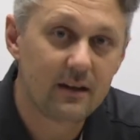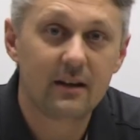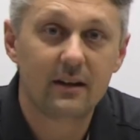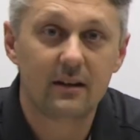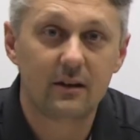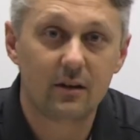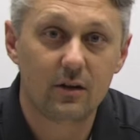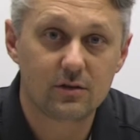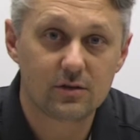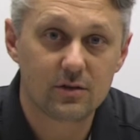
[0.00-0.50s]

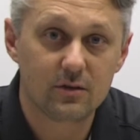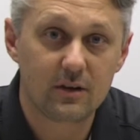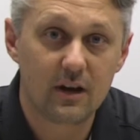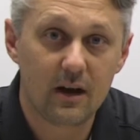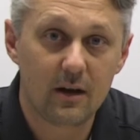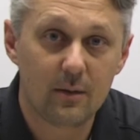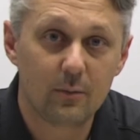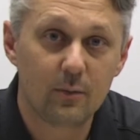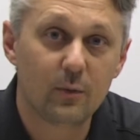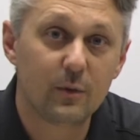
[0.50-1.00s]
It'll also
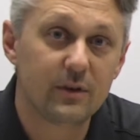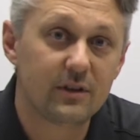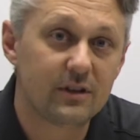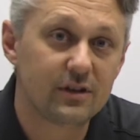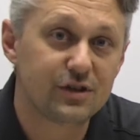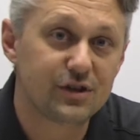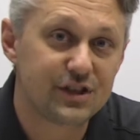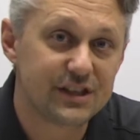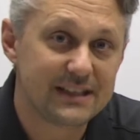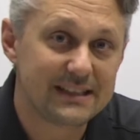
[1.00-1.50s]
come with the
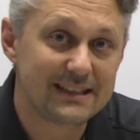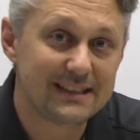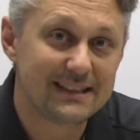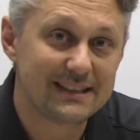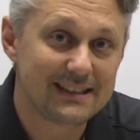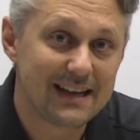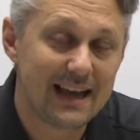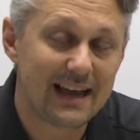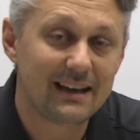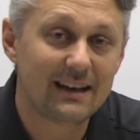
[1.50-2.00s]

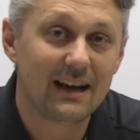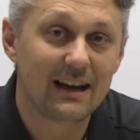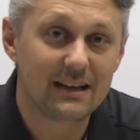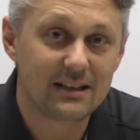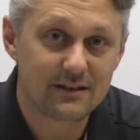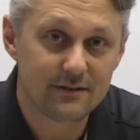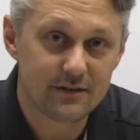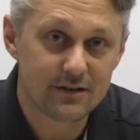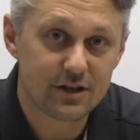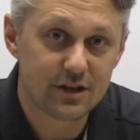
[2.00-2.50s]
GT10
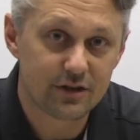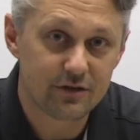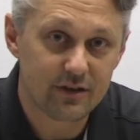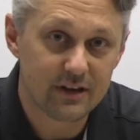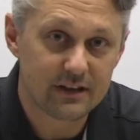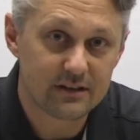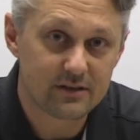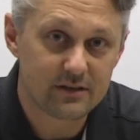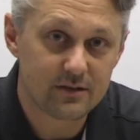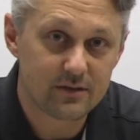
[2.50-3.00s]
ice fishing
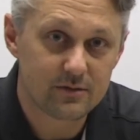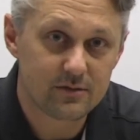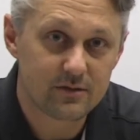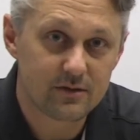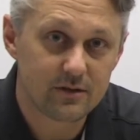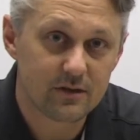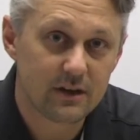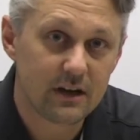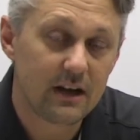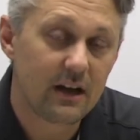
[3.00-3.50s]

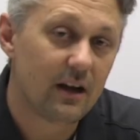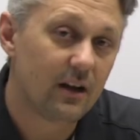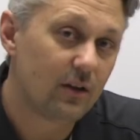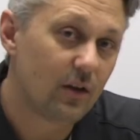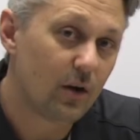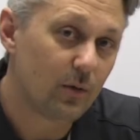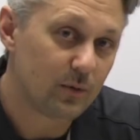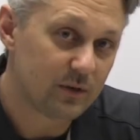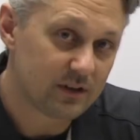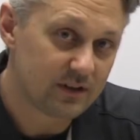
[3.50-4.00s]
transducer
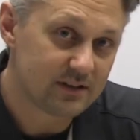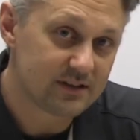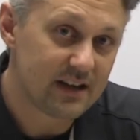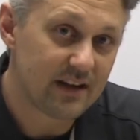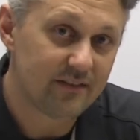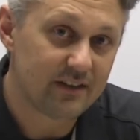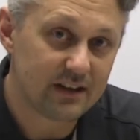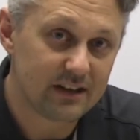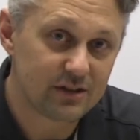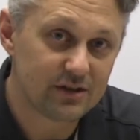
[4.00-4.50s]
along with the
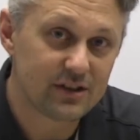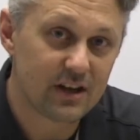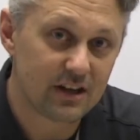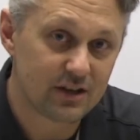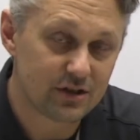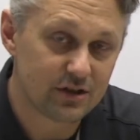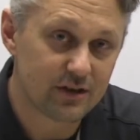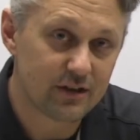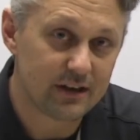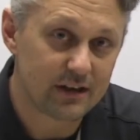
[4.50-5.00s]
7-inch
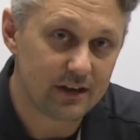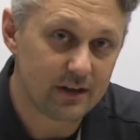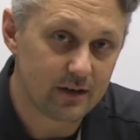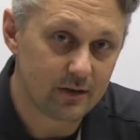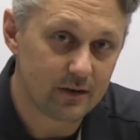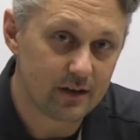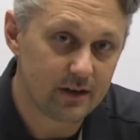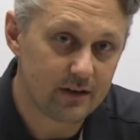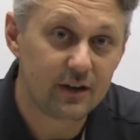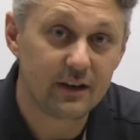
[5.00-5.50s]
touchscreen
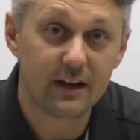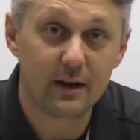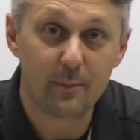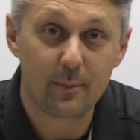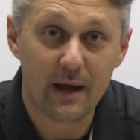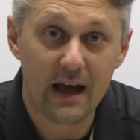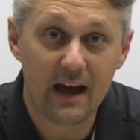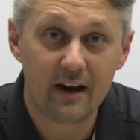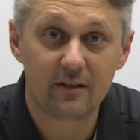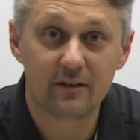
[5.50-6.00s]
unit. You get a
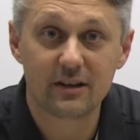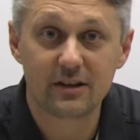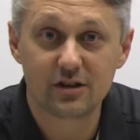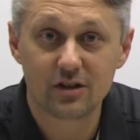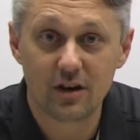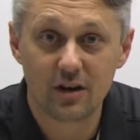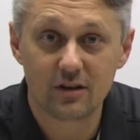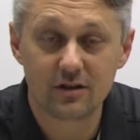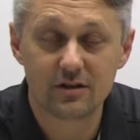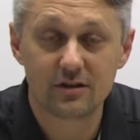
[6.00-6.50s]
battery
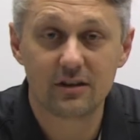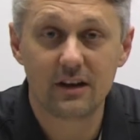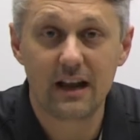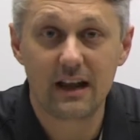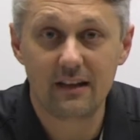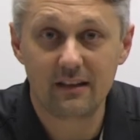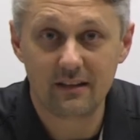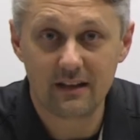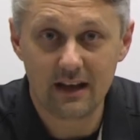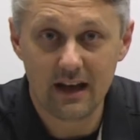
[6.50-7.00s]
charger
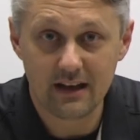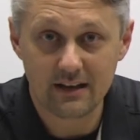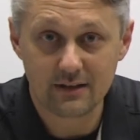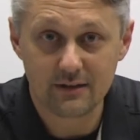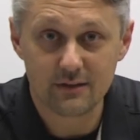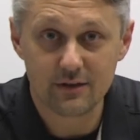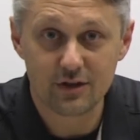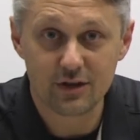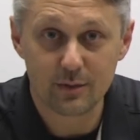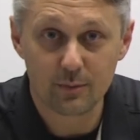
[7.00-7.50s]
and the ice
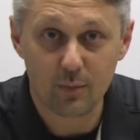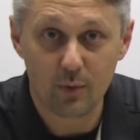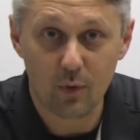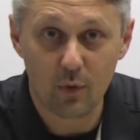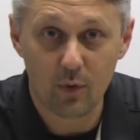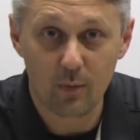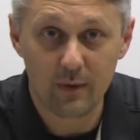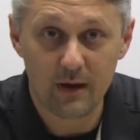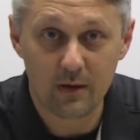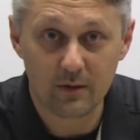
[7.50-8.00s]
fishing
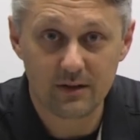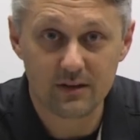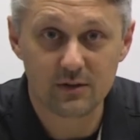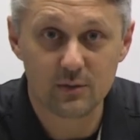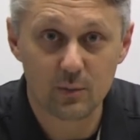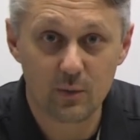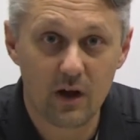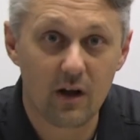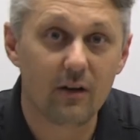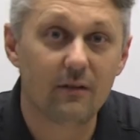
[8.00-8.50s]
pole mount as
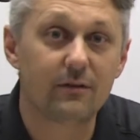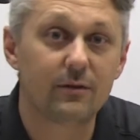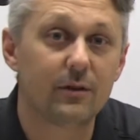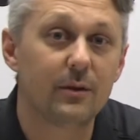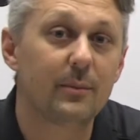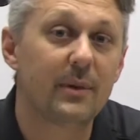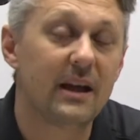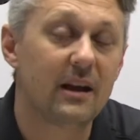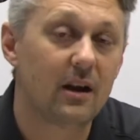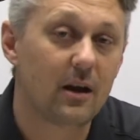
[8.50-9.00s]
well for the
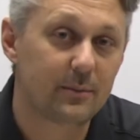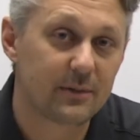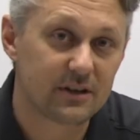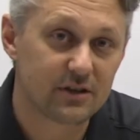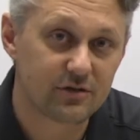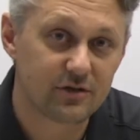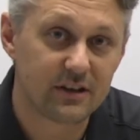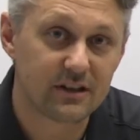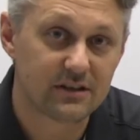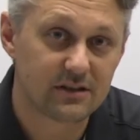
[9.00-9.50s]
Panoptix
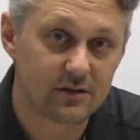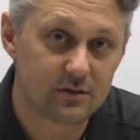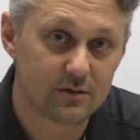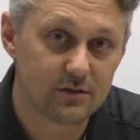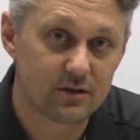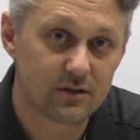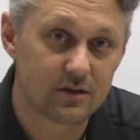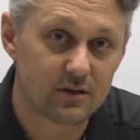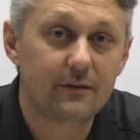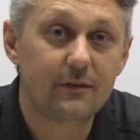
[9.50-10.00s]

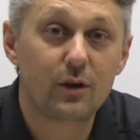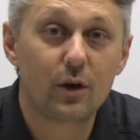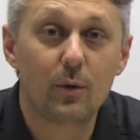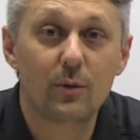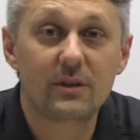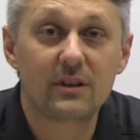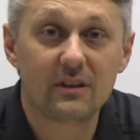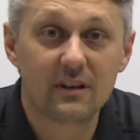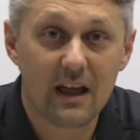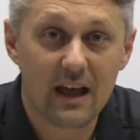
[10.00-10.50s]
transducer. If you go
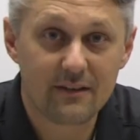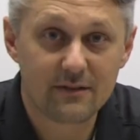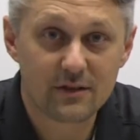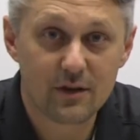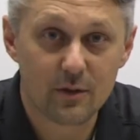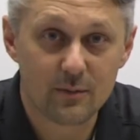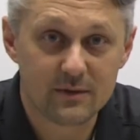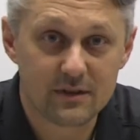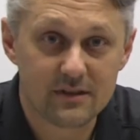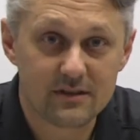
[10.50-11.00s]
with the
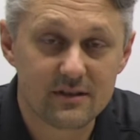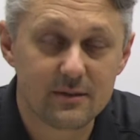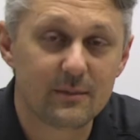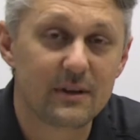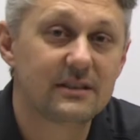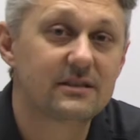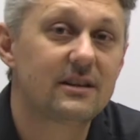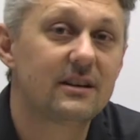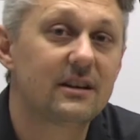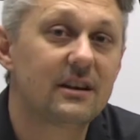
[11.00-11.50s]
LiveScope system,
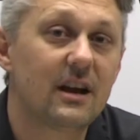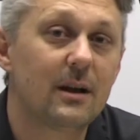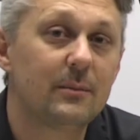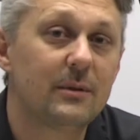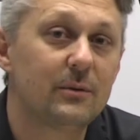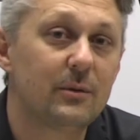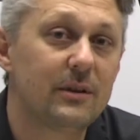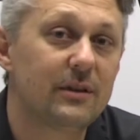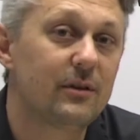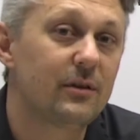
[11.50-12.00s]
that's going to come
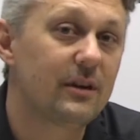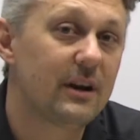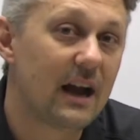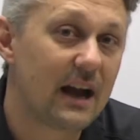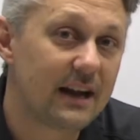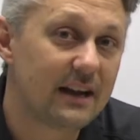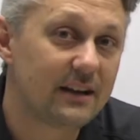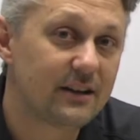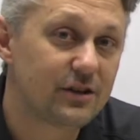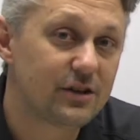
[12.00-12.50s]
in with their
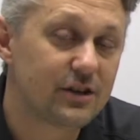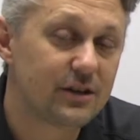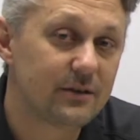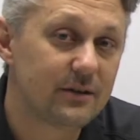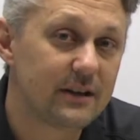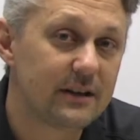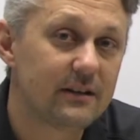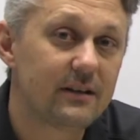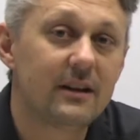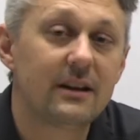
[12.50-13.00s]
9-inch
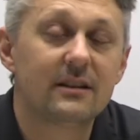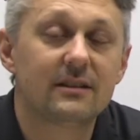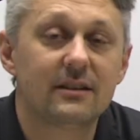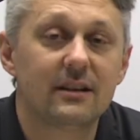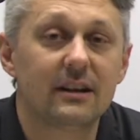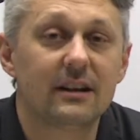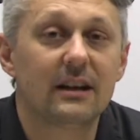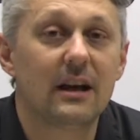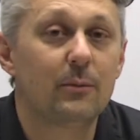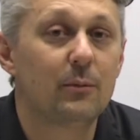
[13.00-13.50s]
unit. It's
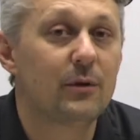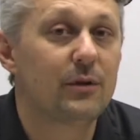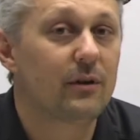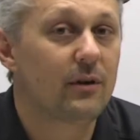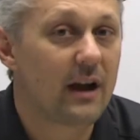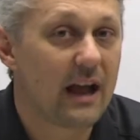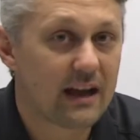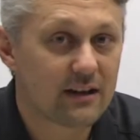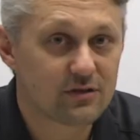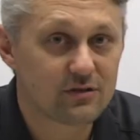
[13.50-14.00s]
going to come with
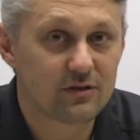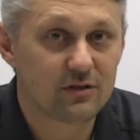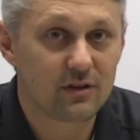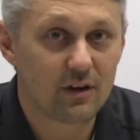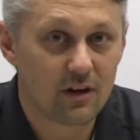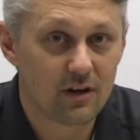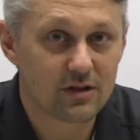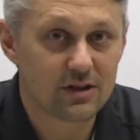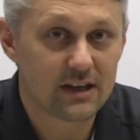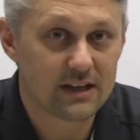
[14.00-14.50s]
their extra
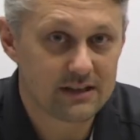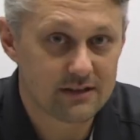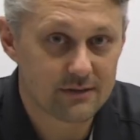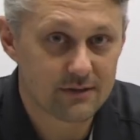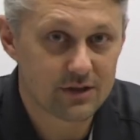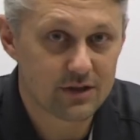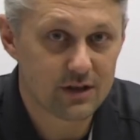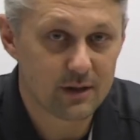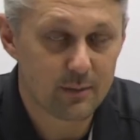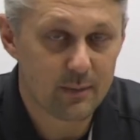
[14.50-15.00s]
large ice
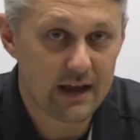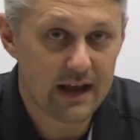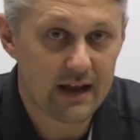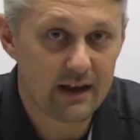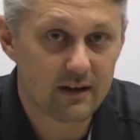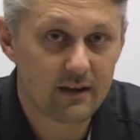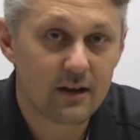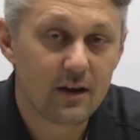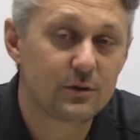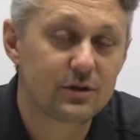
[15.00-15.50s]
fishing
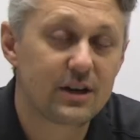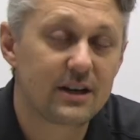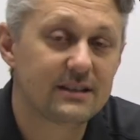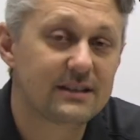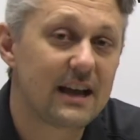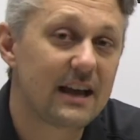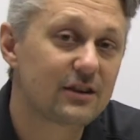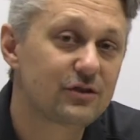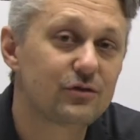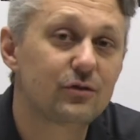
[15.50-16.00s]
bag, which has
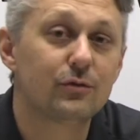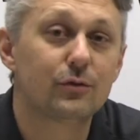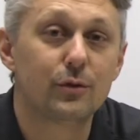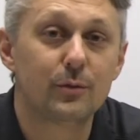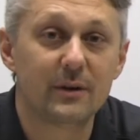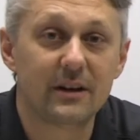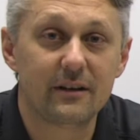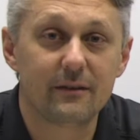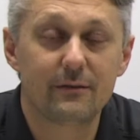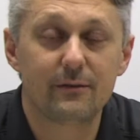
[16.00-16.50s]
extra
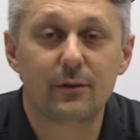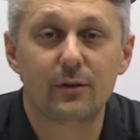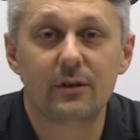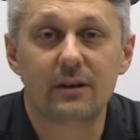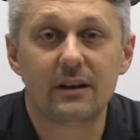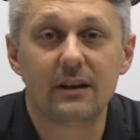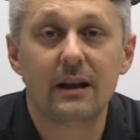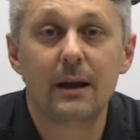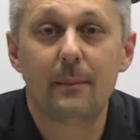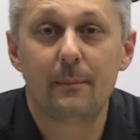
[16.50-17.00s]
room in it for
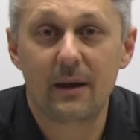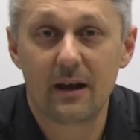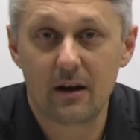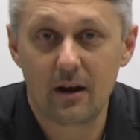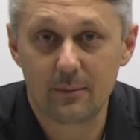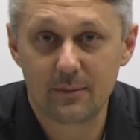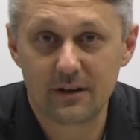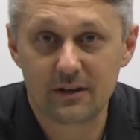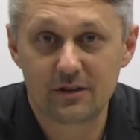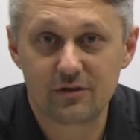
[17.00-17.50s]
the
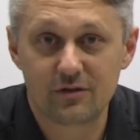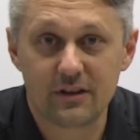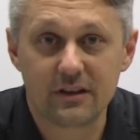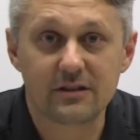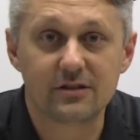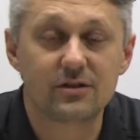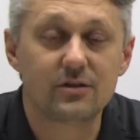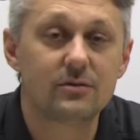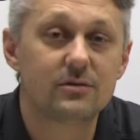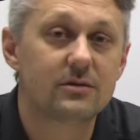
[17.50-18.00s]
Panoptix
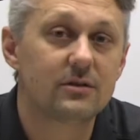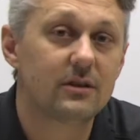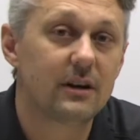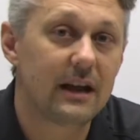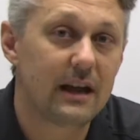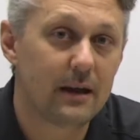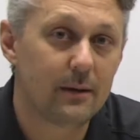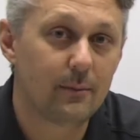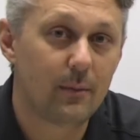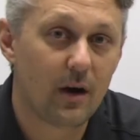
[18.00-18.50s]
transducer
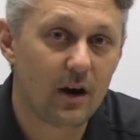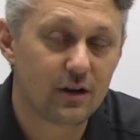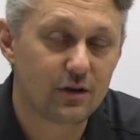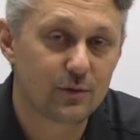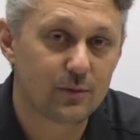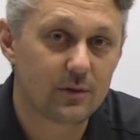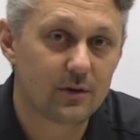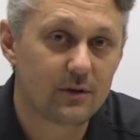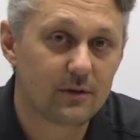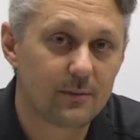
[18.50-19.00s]
and
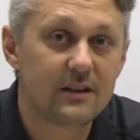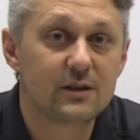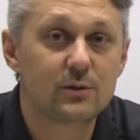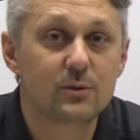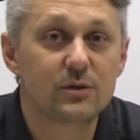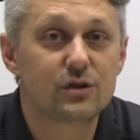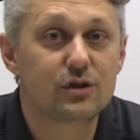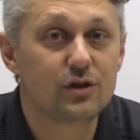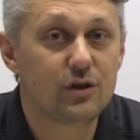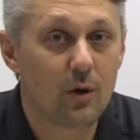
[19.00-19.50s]
module. These
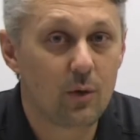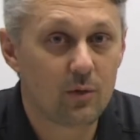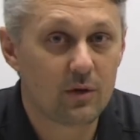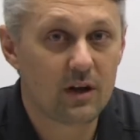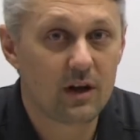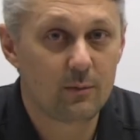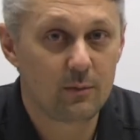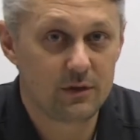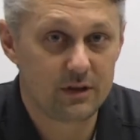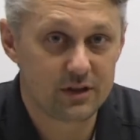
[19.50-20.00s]
ones don't
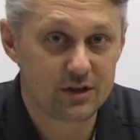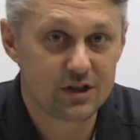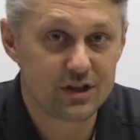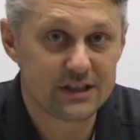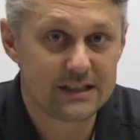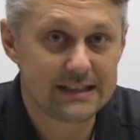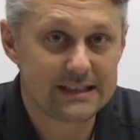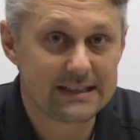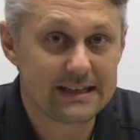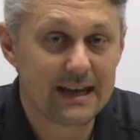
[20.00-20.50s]
come with the
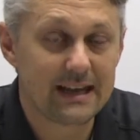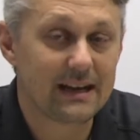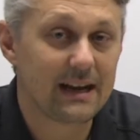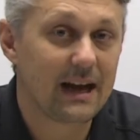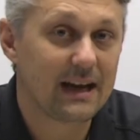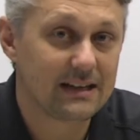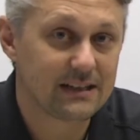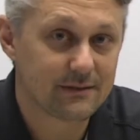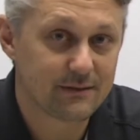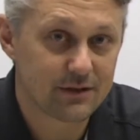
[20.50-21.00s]
GT10
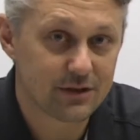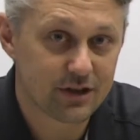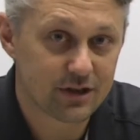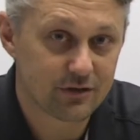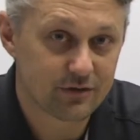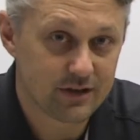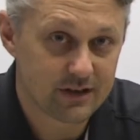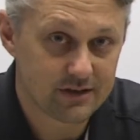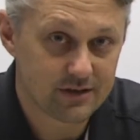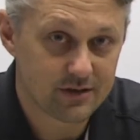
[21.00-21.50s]
ice fishing
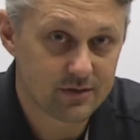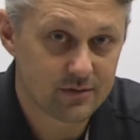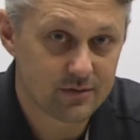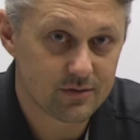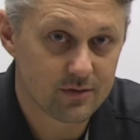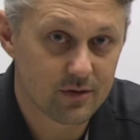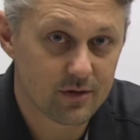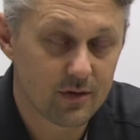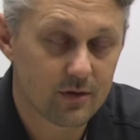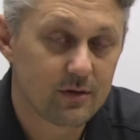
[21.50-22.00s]

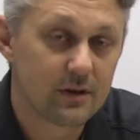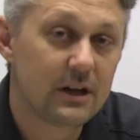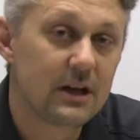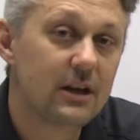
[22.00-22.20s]
transducer though.